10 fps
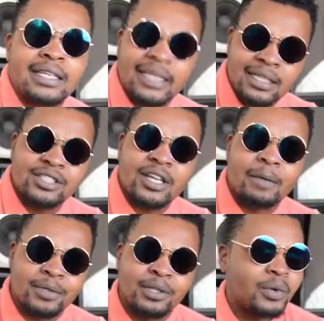grand
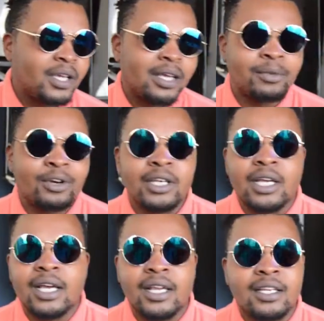sharp in a way, I'm not gonna
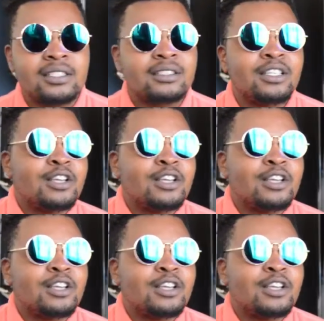hide it.